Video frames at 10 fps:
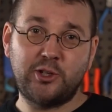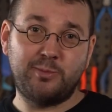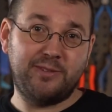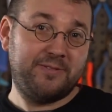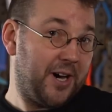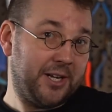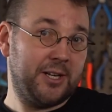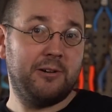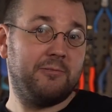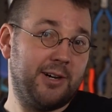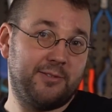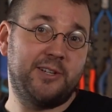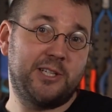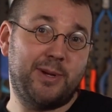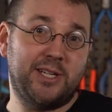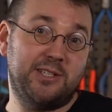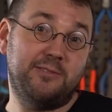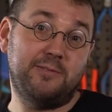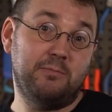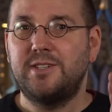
should be fun rather than expensive.